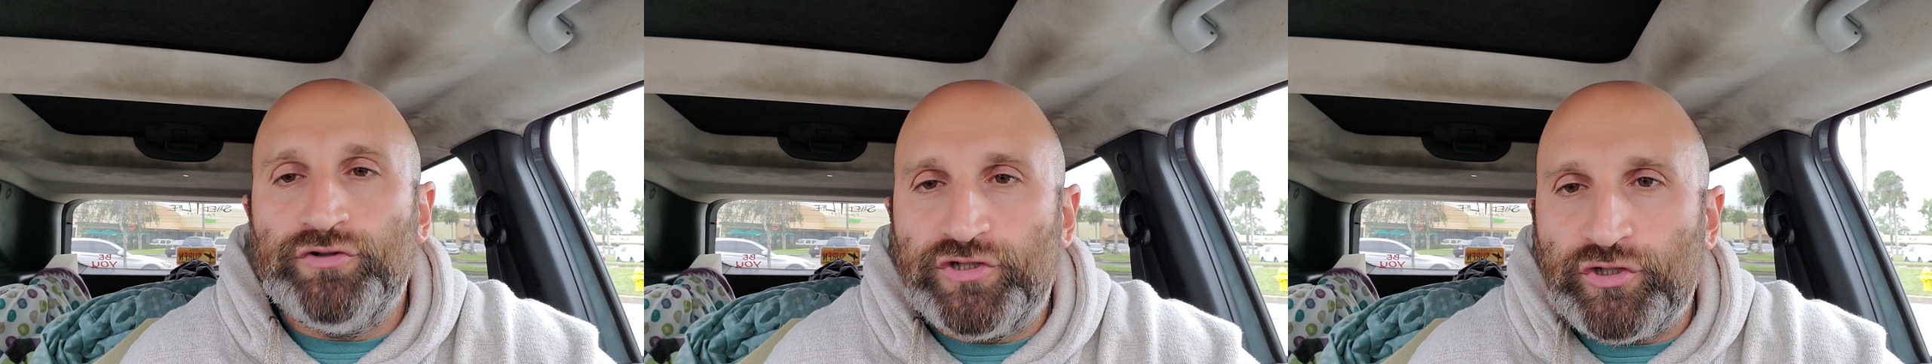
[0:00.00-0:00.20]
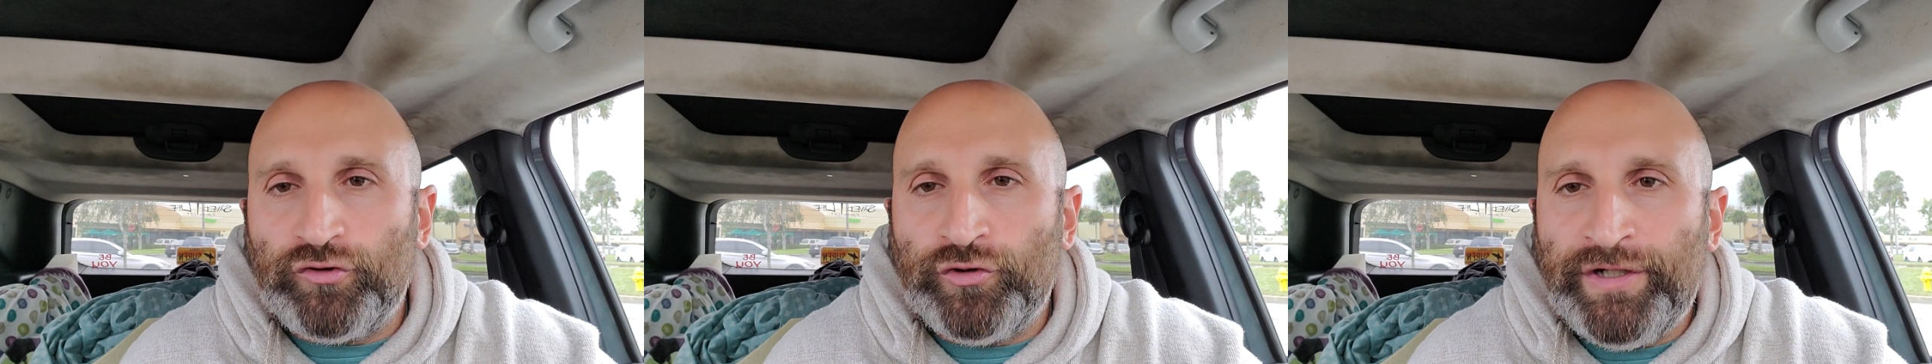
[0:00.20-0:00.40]

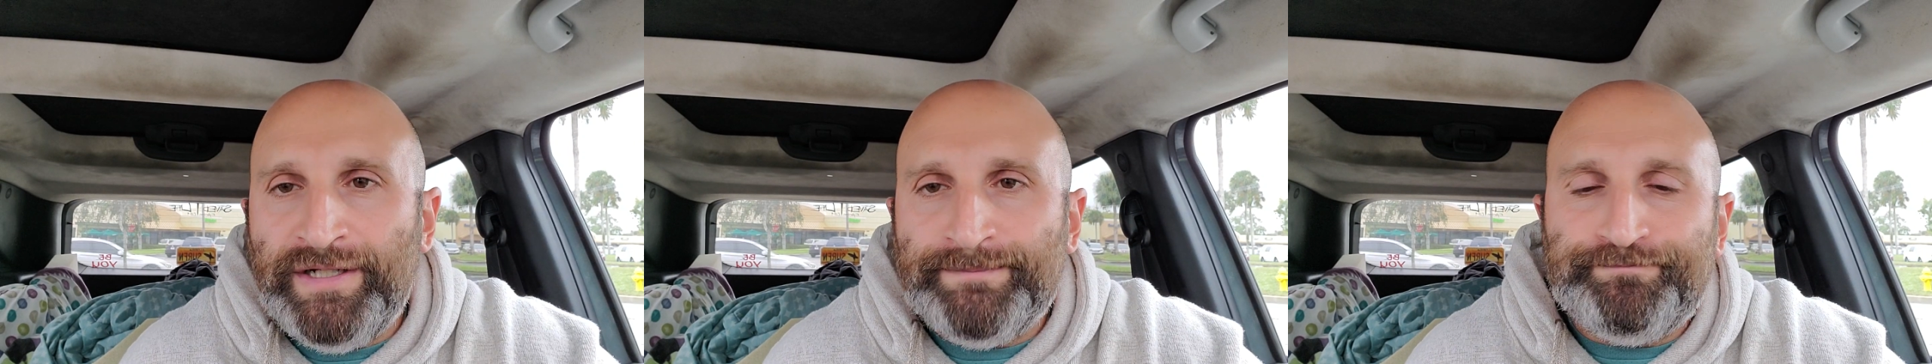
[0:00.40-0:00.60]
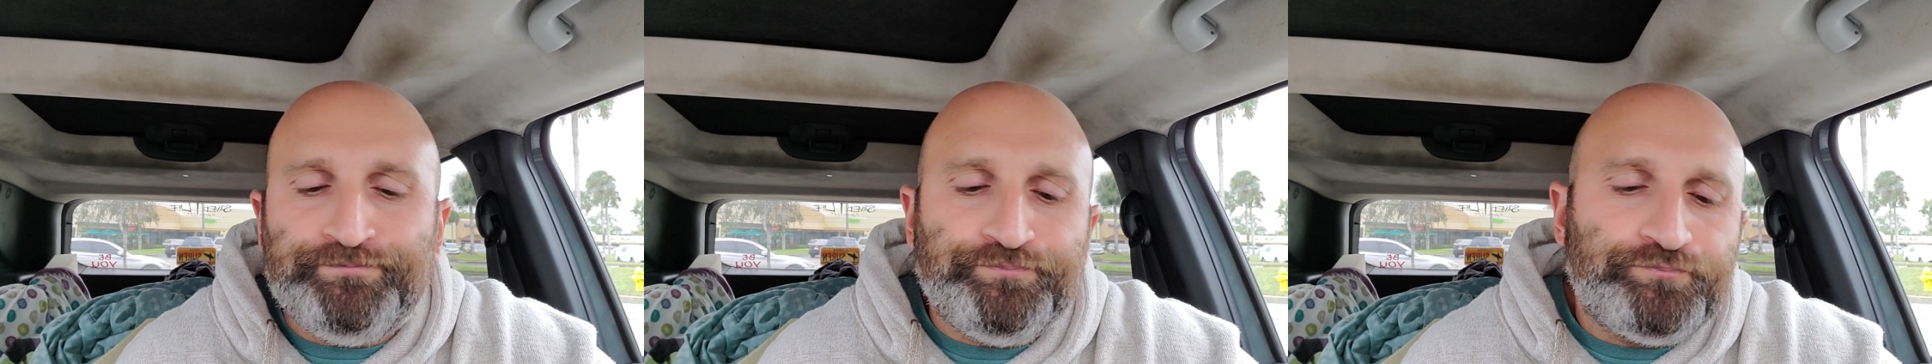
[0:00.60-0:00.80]

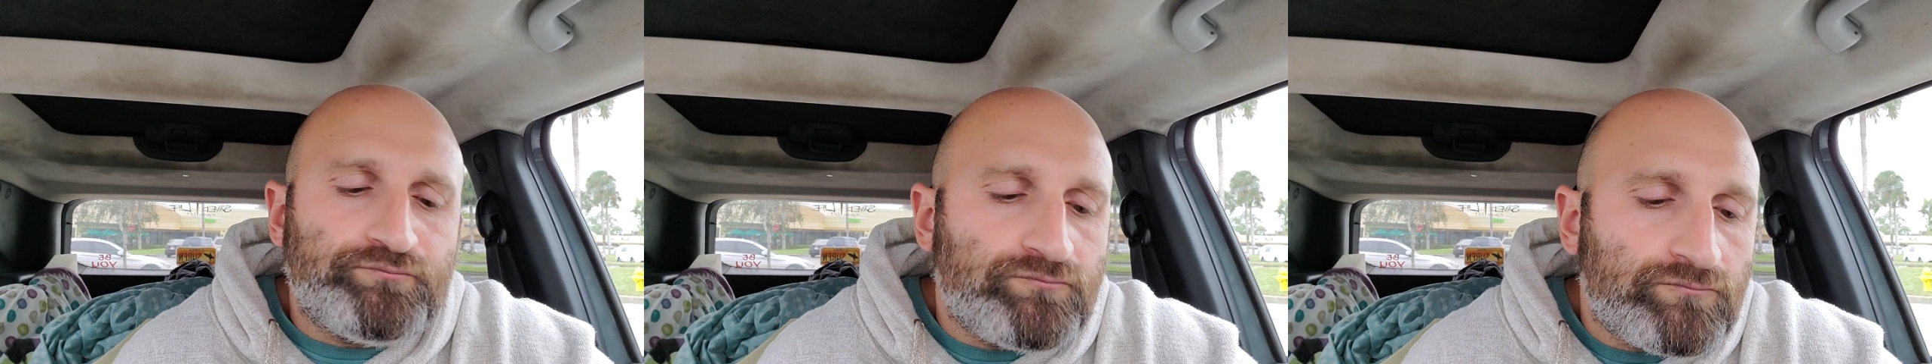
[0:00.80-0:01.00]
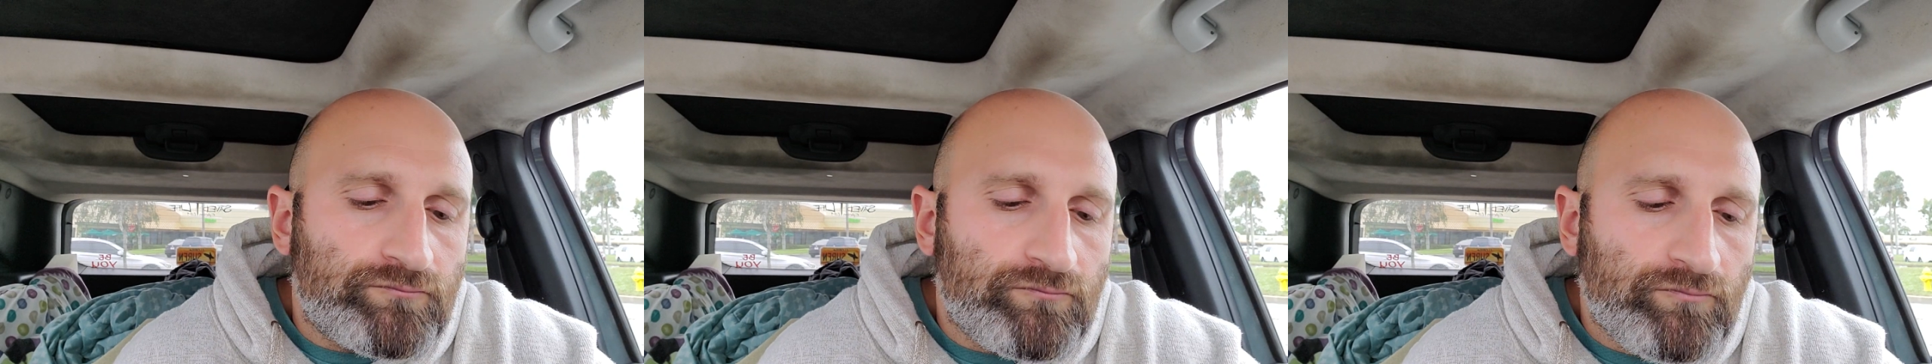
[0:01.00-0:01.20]
journey
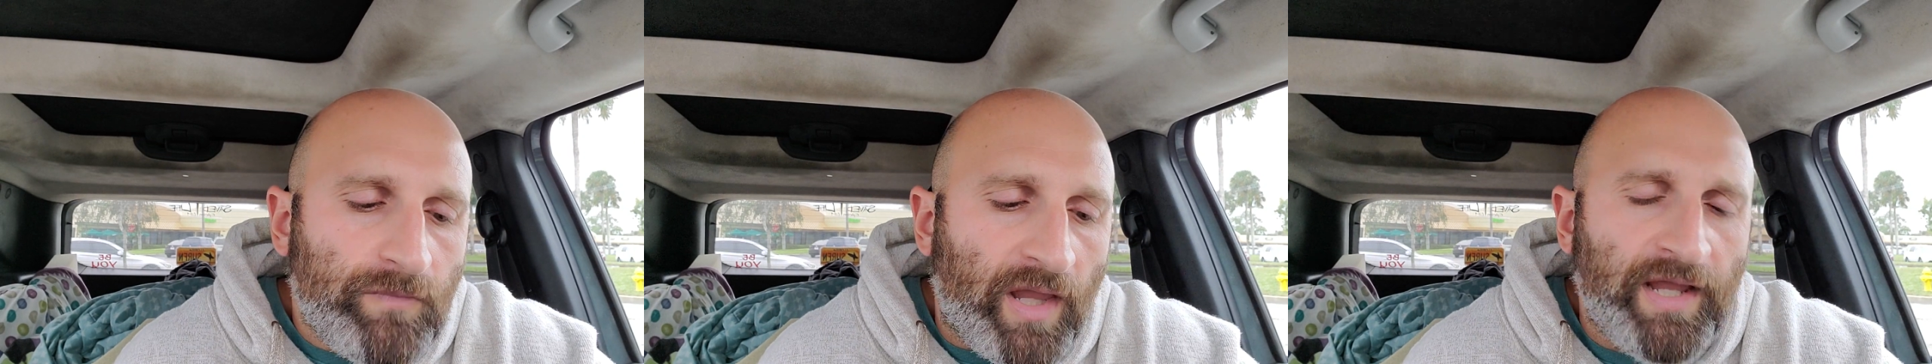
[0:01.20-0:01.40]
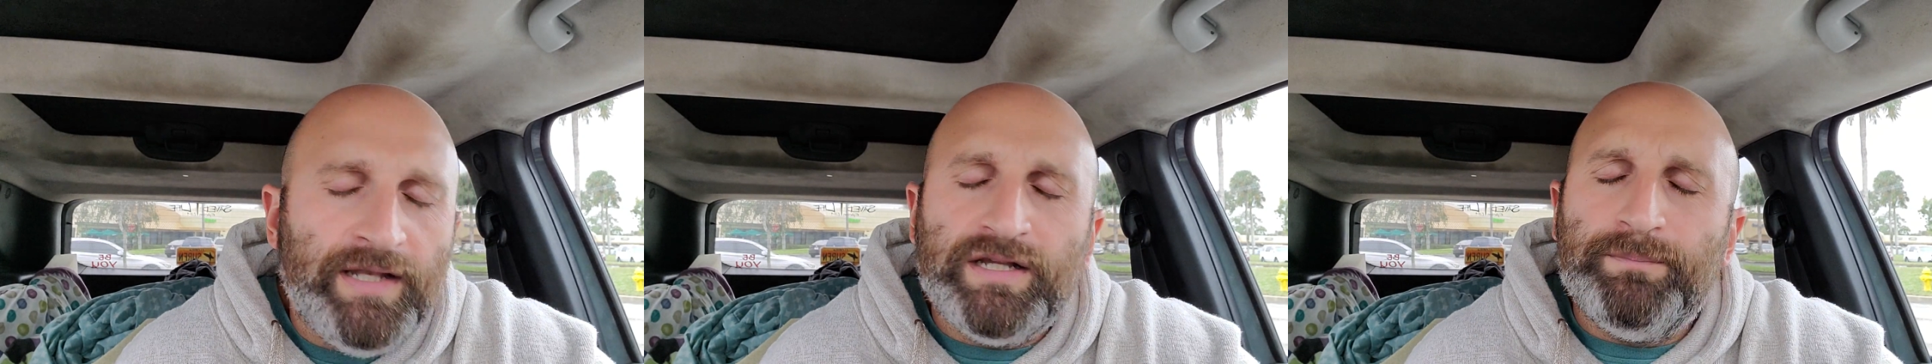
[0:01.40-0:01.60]

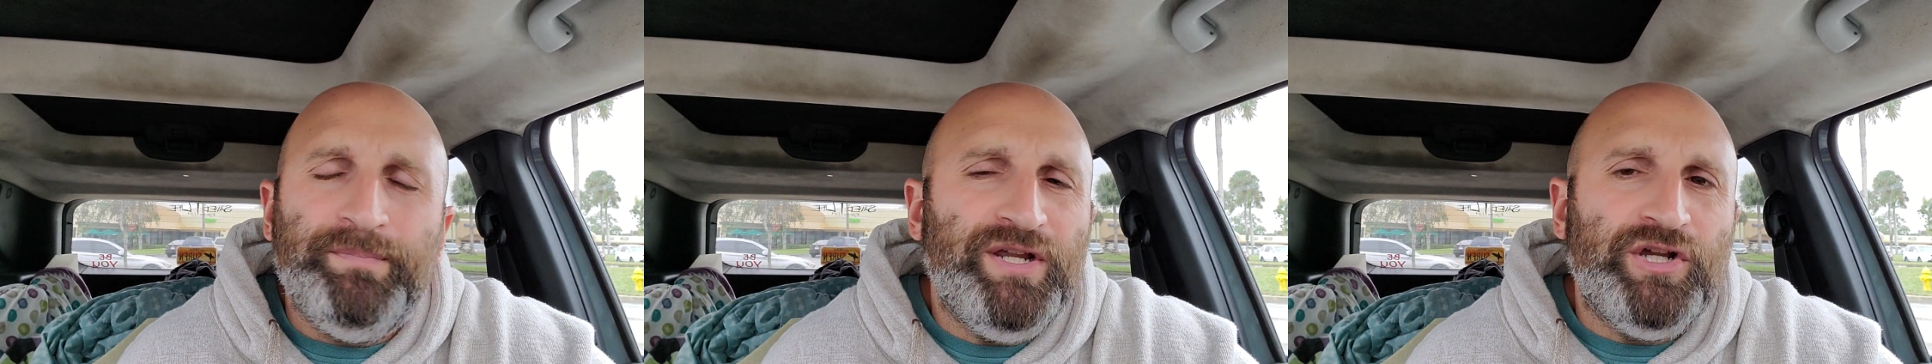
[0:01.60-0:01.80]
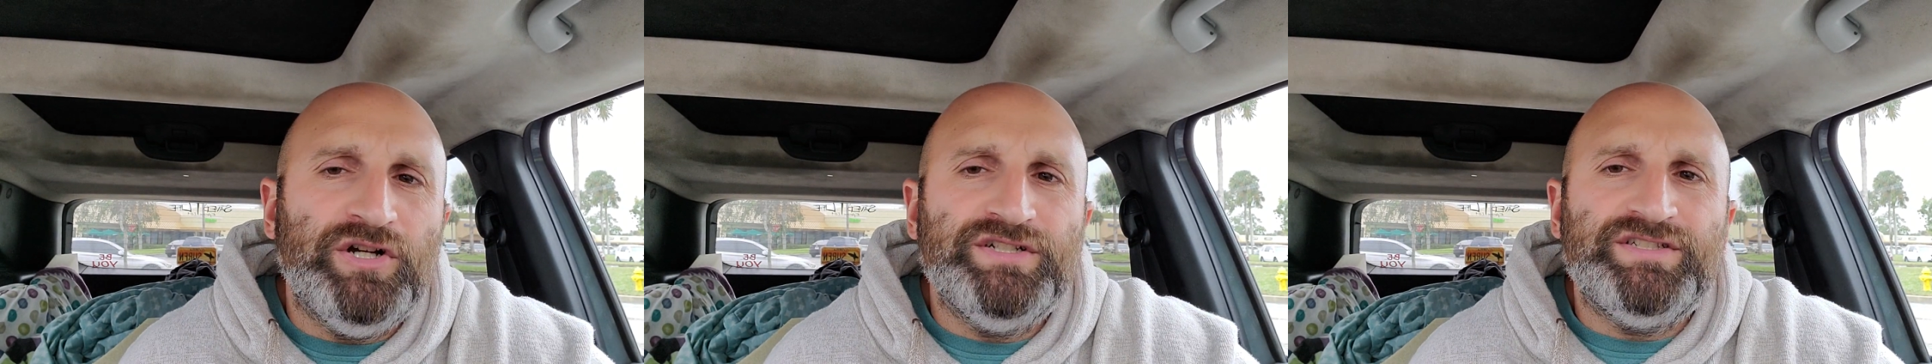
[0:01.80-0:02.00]
Eh,
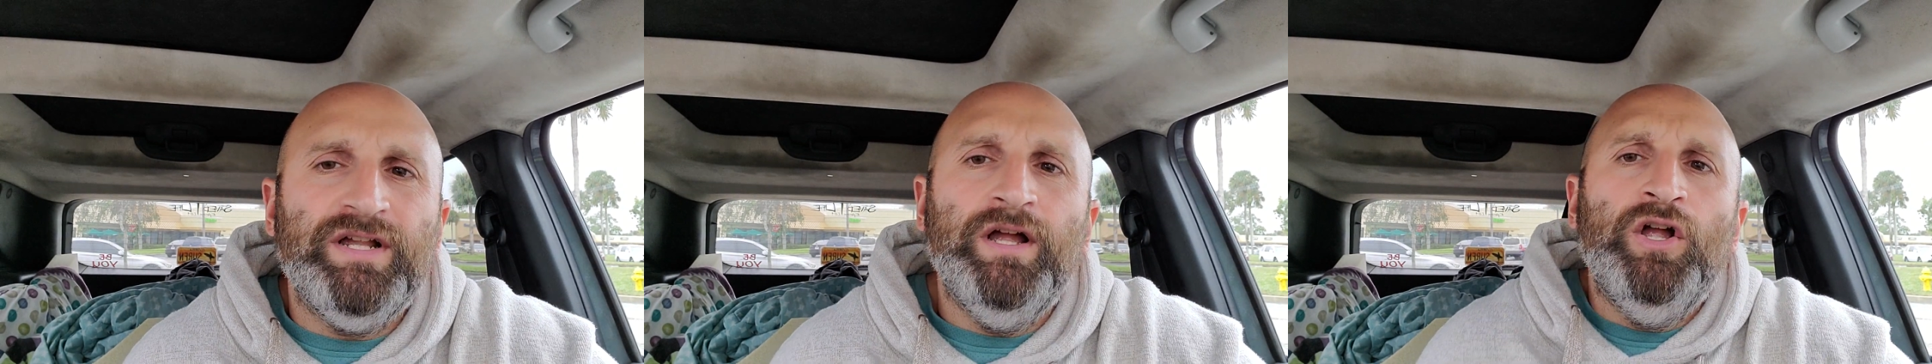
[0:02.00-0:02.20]
because